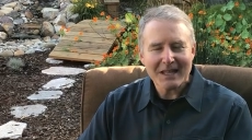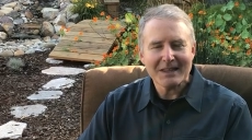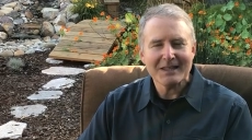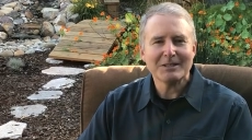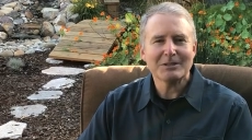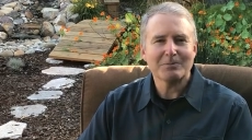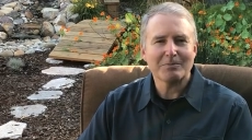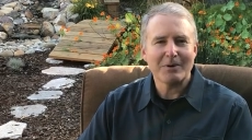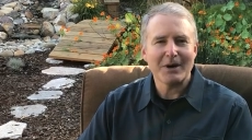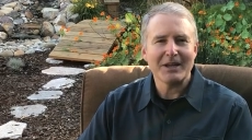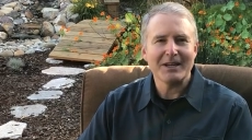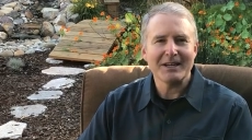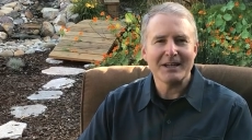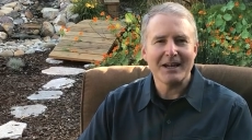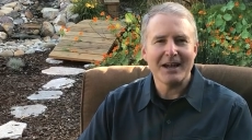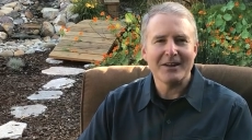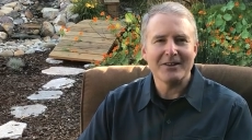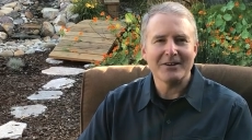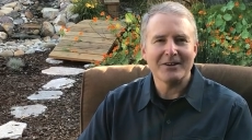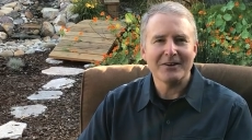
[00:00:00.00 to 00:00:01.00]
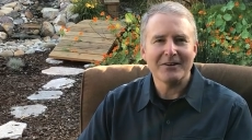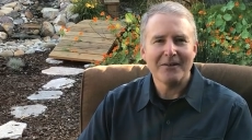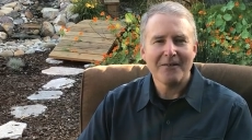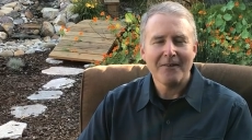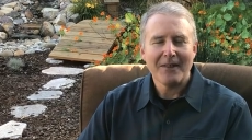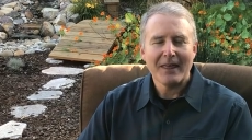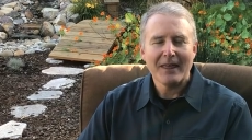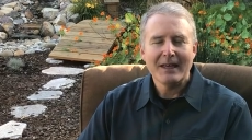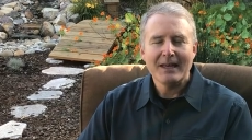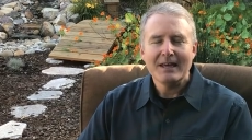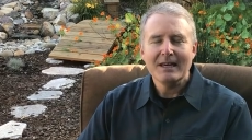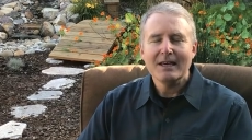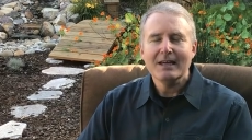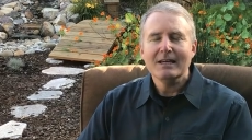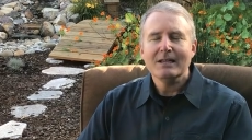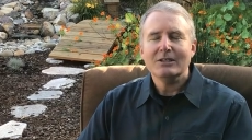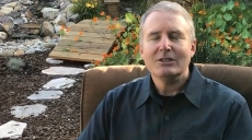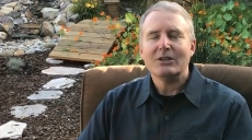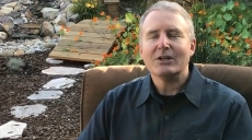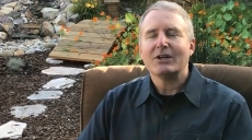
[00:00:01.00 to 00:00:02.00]
Let's pray together.
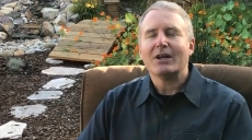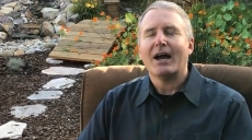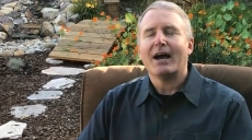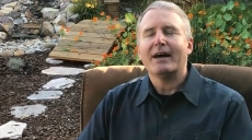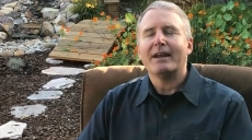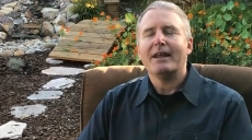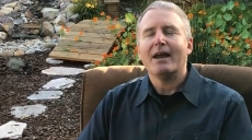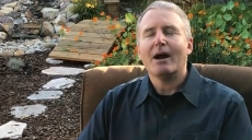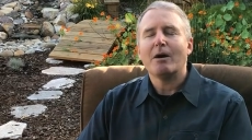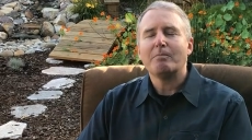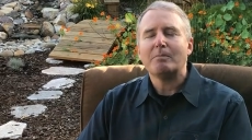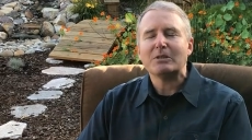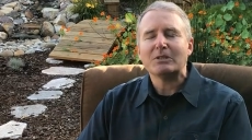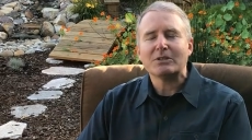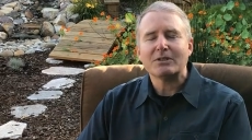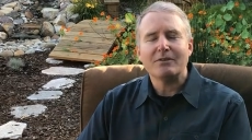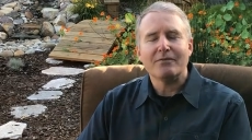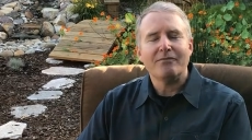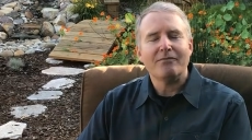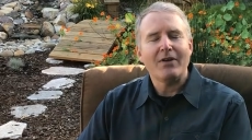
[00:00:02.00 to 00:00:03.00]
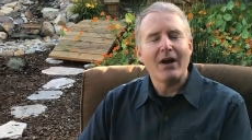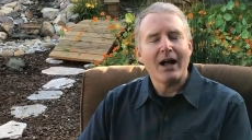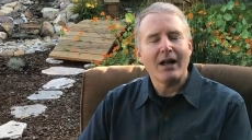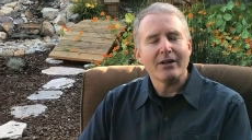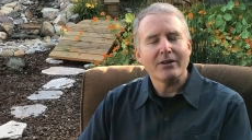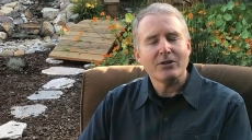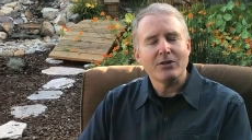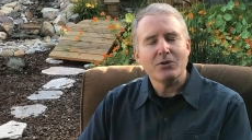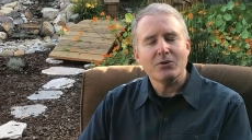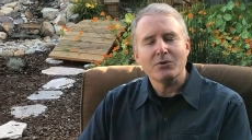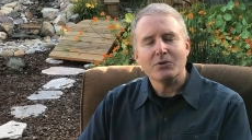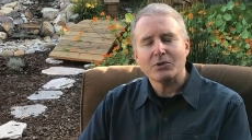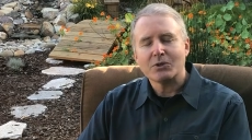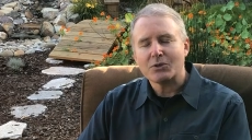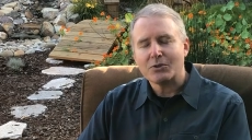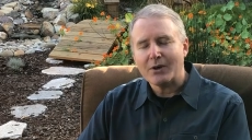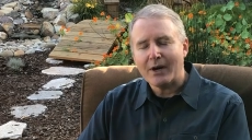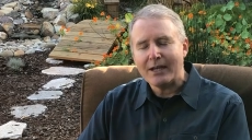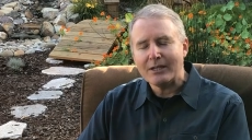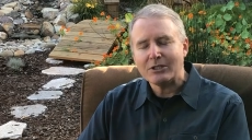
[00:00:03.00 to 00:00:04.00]
Dear God, help us to value,
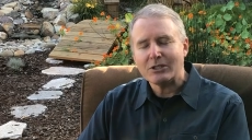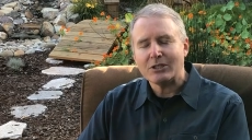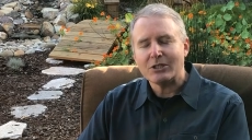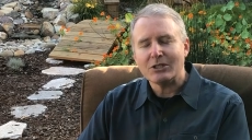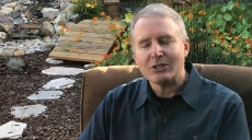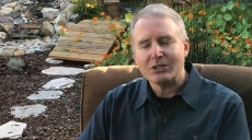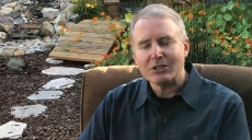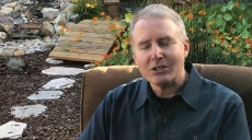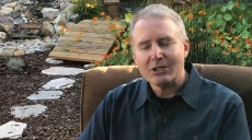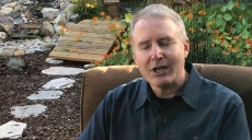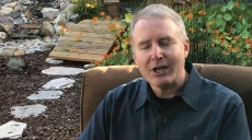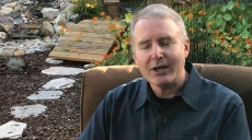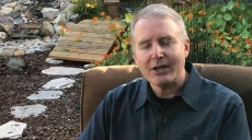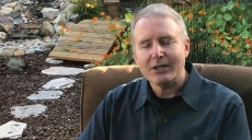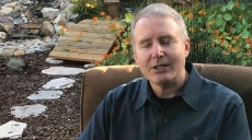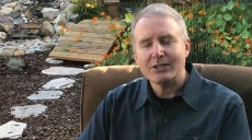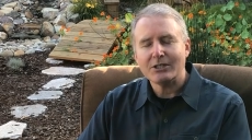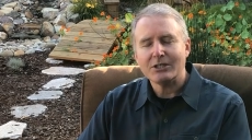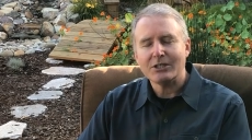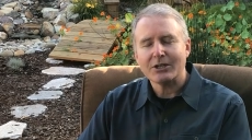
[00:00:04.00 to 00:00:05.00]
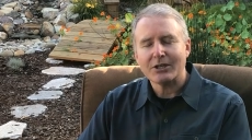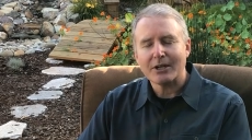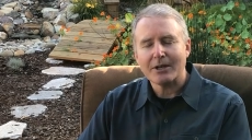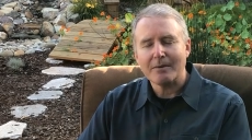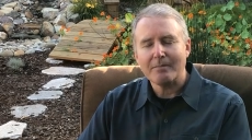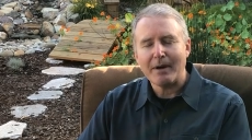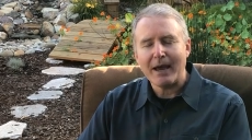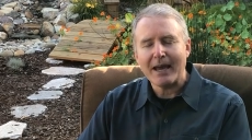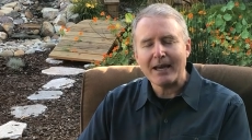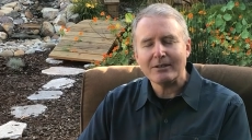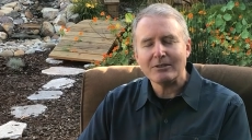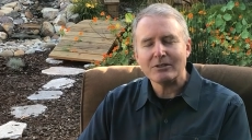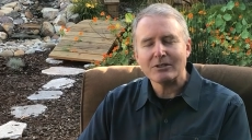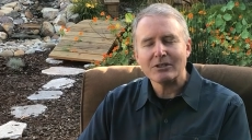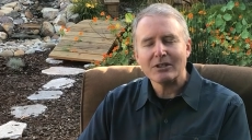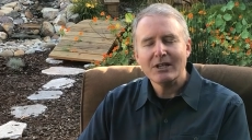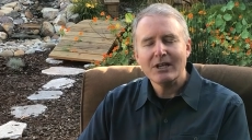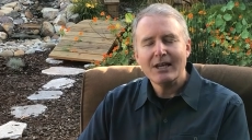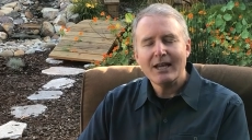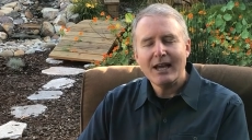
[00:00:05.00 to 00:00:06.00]
treasure, cherish your
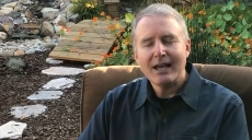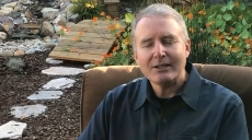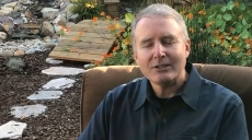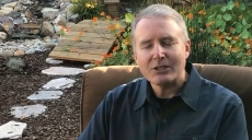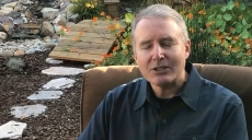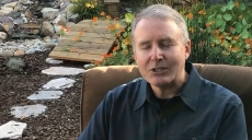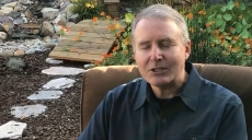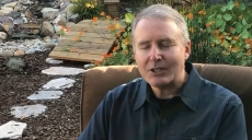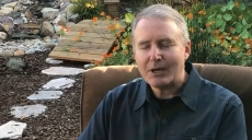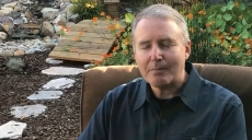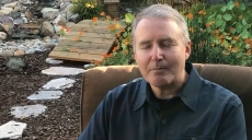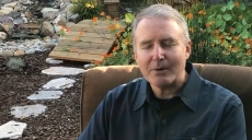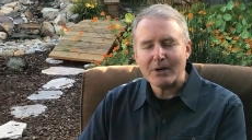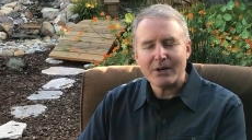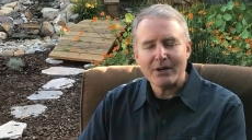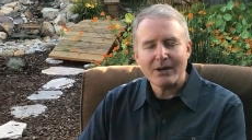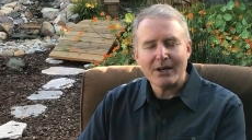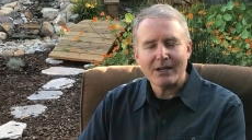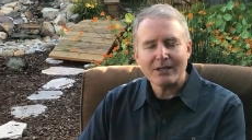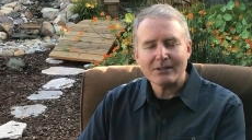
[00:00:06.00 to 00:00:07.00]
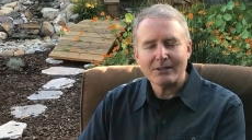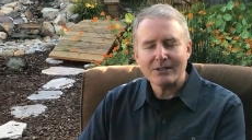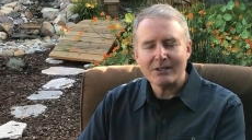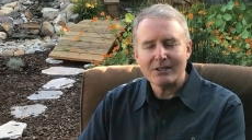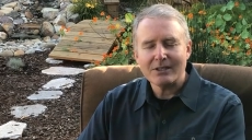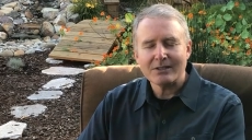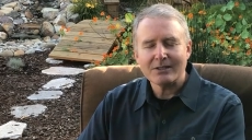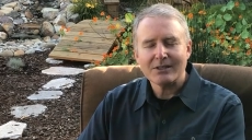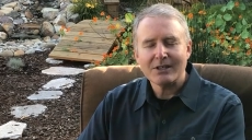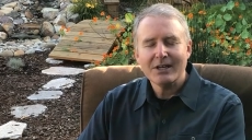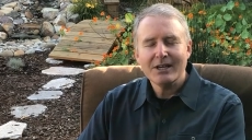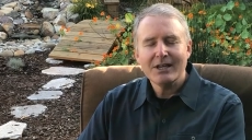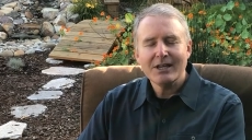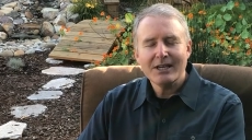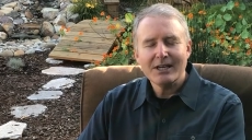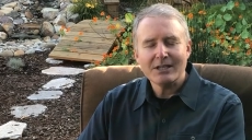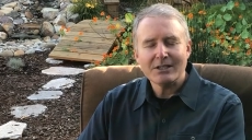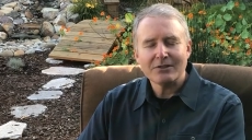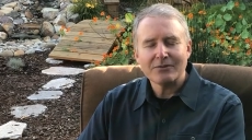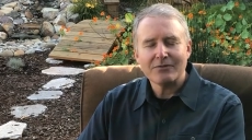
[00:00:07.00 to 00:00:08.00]
commands as a shepherd does
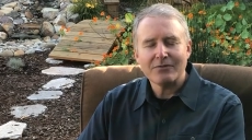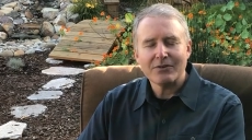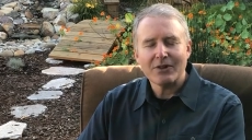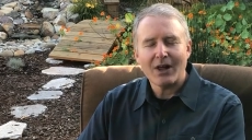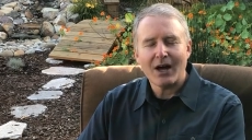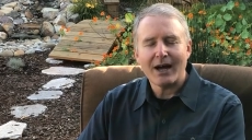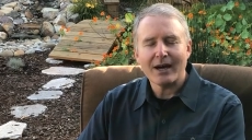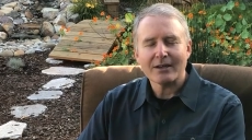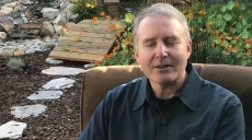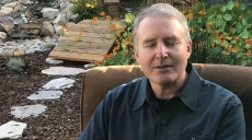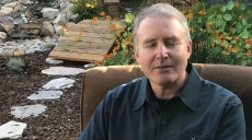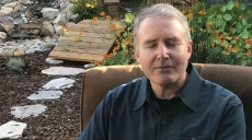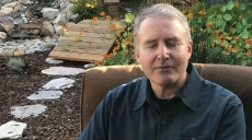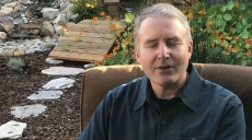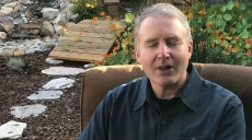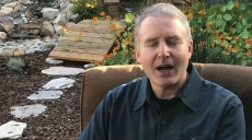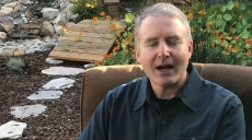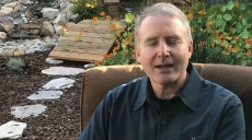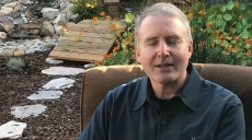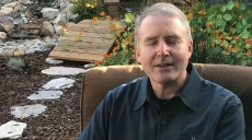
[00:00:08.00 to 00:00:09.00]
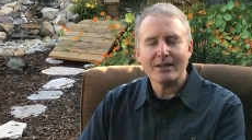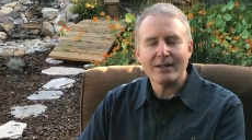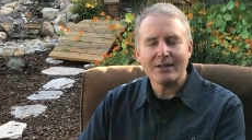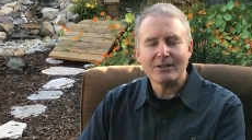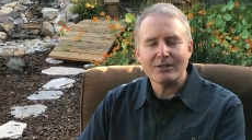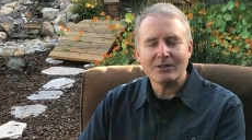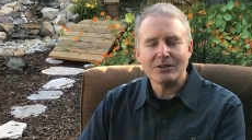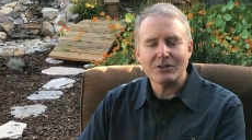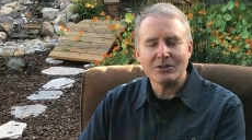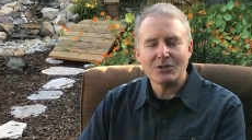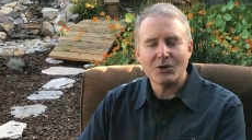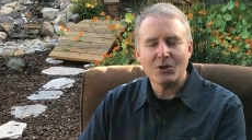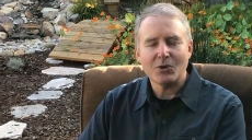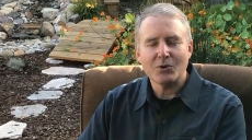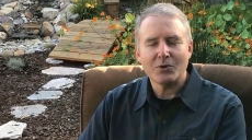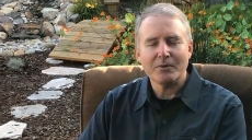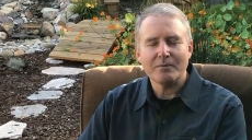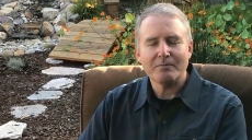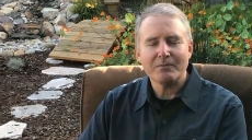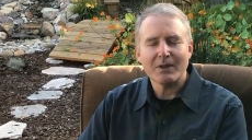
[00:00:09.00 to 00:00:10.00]
his flock, the flock that is his
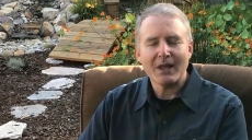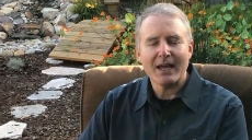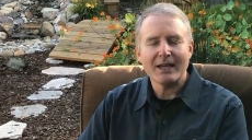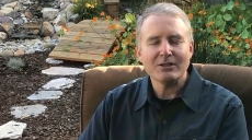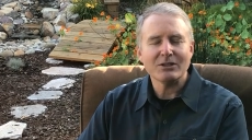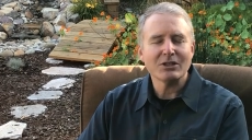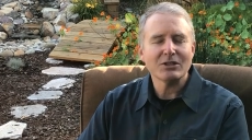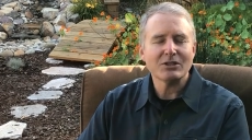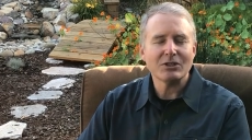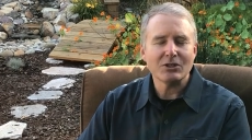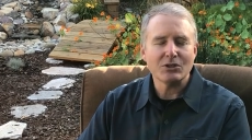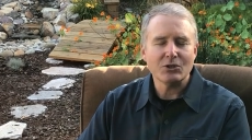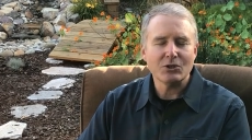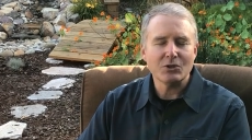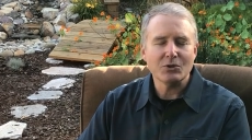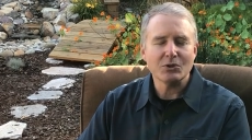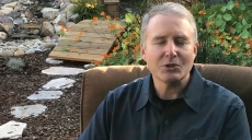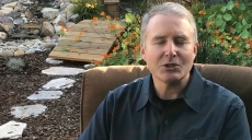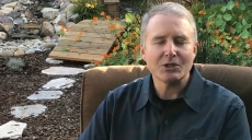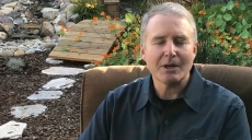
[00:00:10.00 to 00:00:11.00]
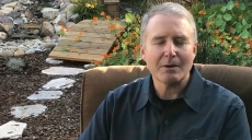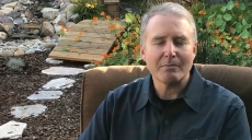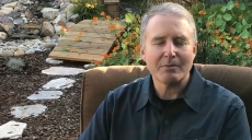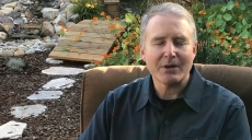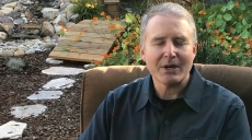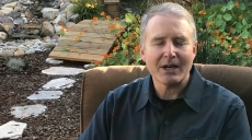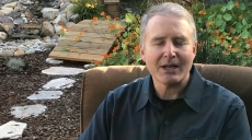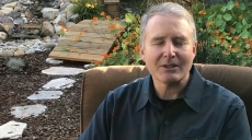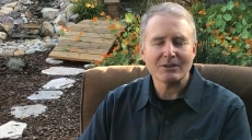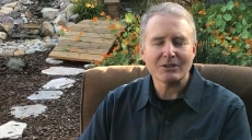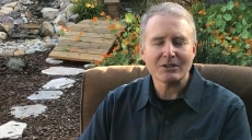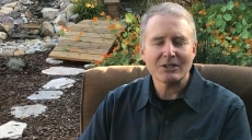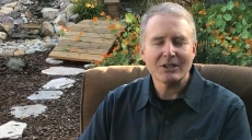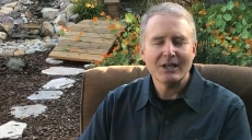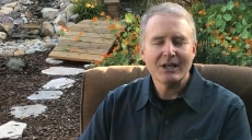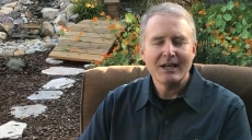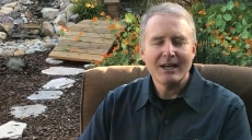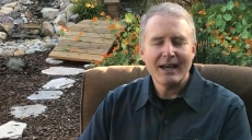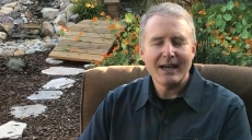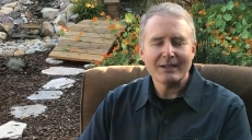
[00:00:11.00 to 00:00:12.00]
own, and just as you shepherd us
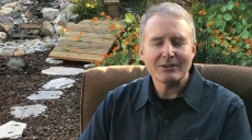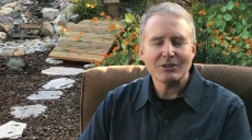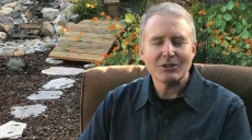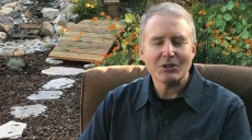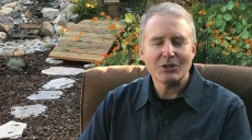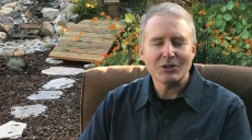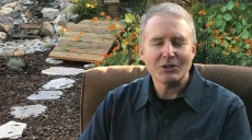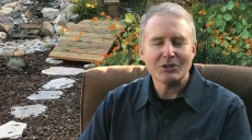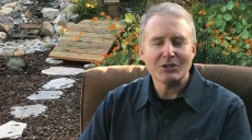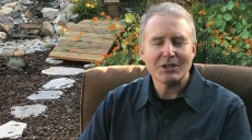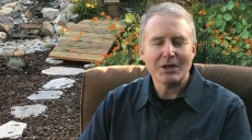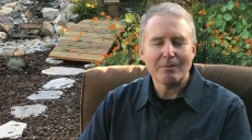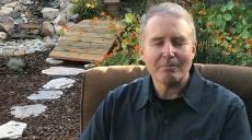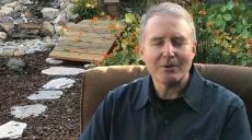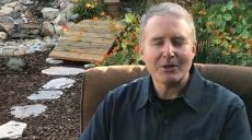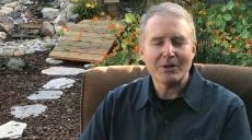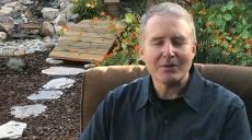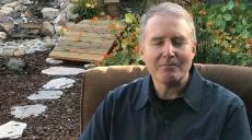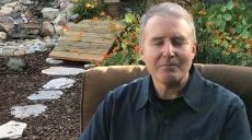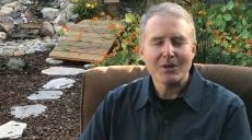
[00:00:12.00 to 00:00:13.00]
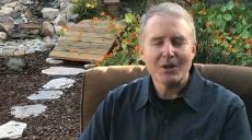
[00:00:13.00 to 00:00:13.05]
as a good shepherd.